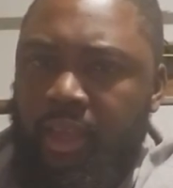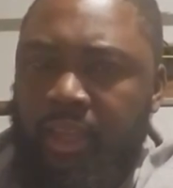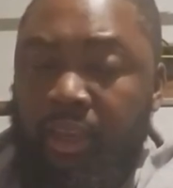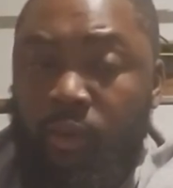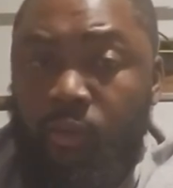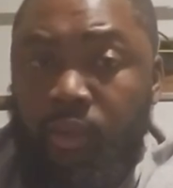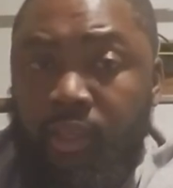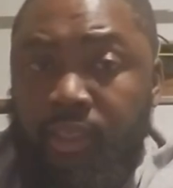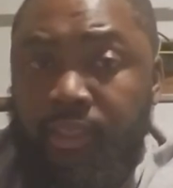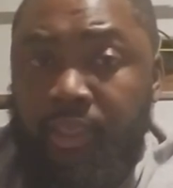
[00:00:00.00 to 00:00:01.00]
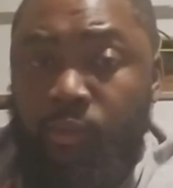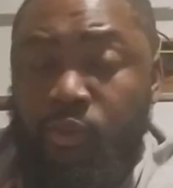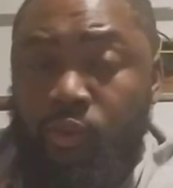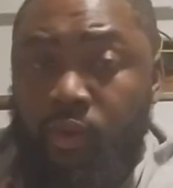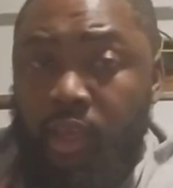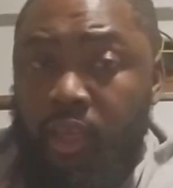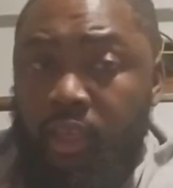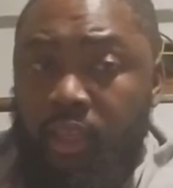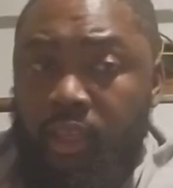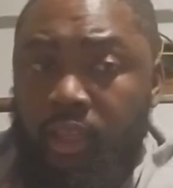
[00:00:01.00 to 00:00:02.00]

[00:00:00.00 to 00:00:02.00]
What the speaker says: And then when they said it was okay,